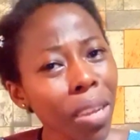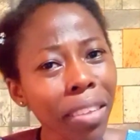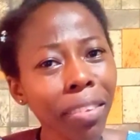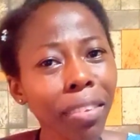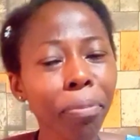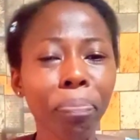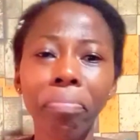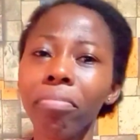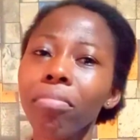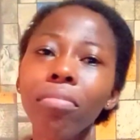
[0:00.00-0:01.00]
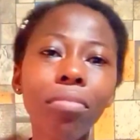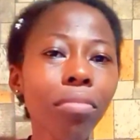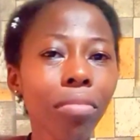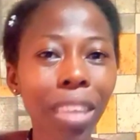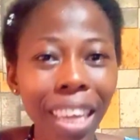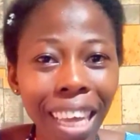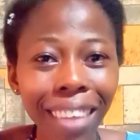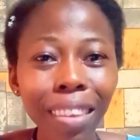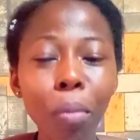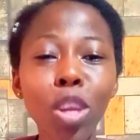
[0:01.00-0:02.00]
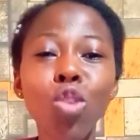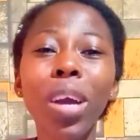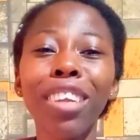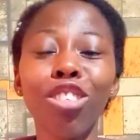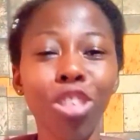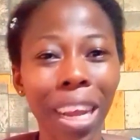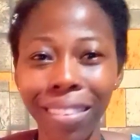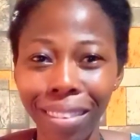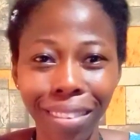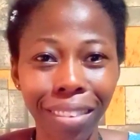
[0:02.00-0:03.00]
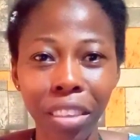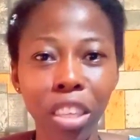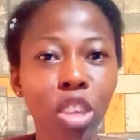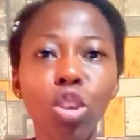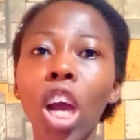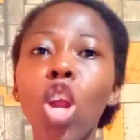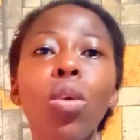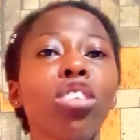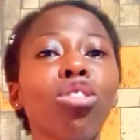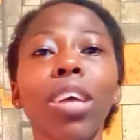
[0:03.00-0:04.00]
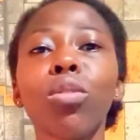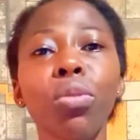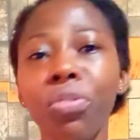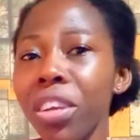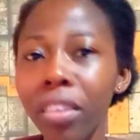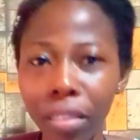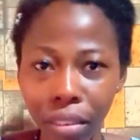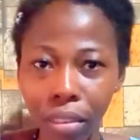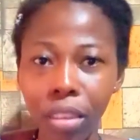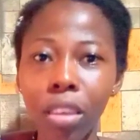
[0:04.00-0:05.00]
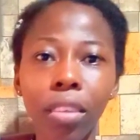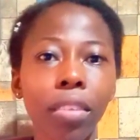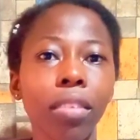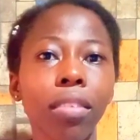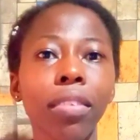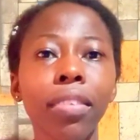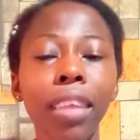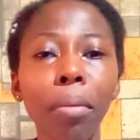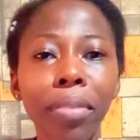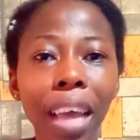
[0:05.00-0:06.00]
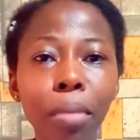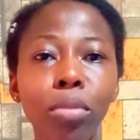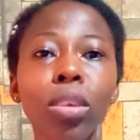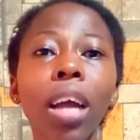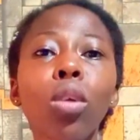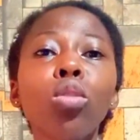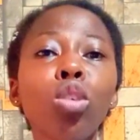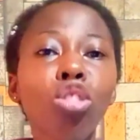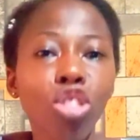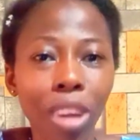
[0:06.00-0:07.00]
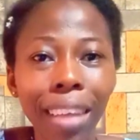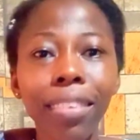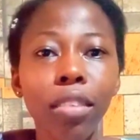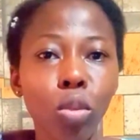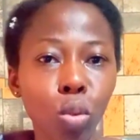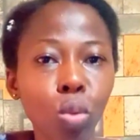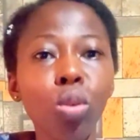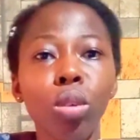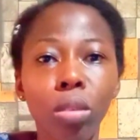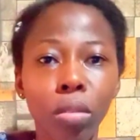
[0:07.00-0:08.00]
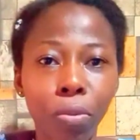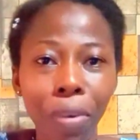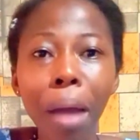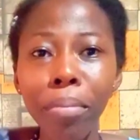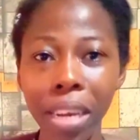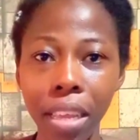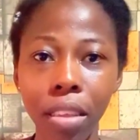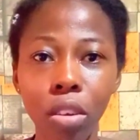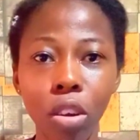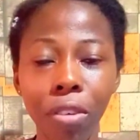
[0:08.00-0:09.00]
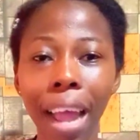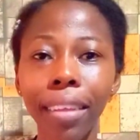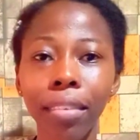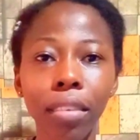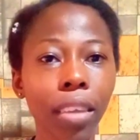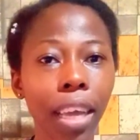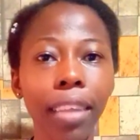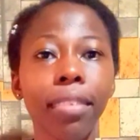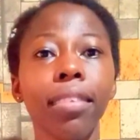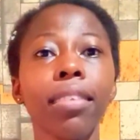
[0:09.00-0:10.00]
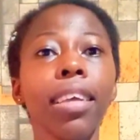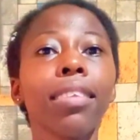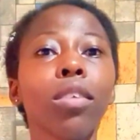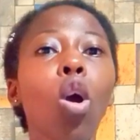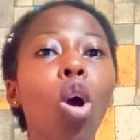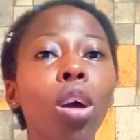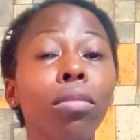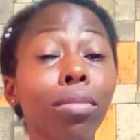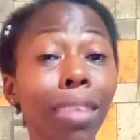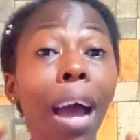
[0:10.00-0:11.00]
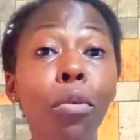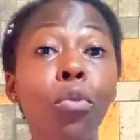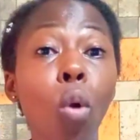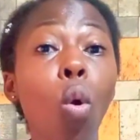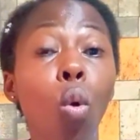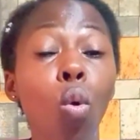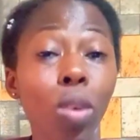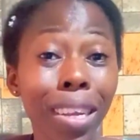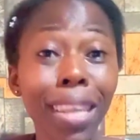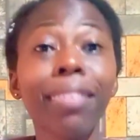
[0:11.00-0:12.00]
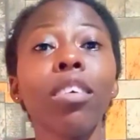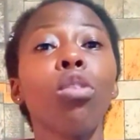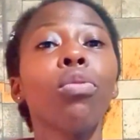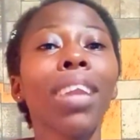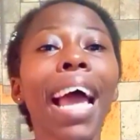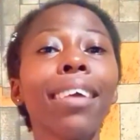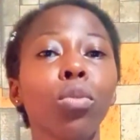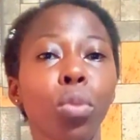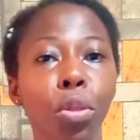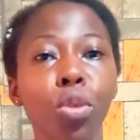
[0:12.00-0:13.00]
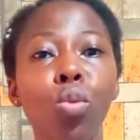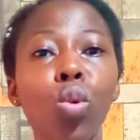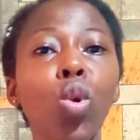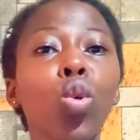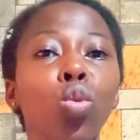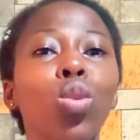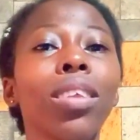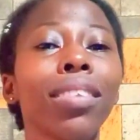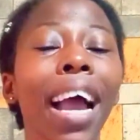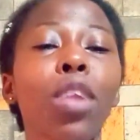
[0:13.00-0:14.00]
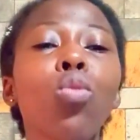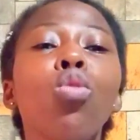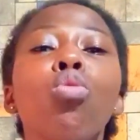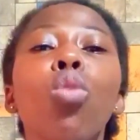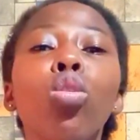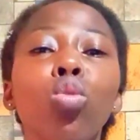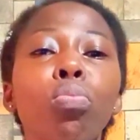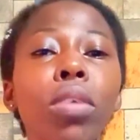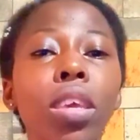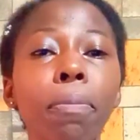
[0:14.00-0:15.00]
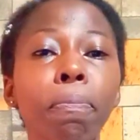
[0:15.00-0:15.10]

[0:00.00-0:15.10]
please get somebody you can trust. You can always trust your friends. Sometimes you can also trust, family, right? It's all, that role in itself lies with you to decide who you want to be,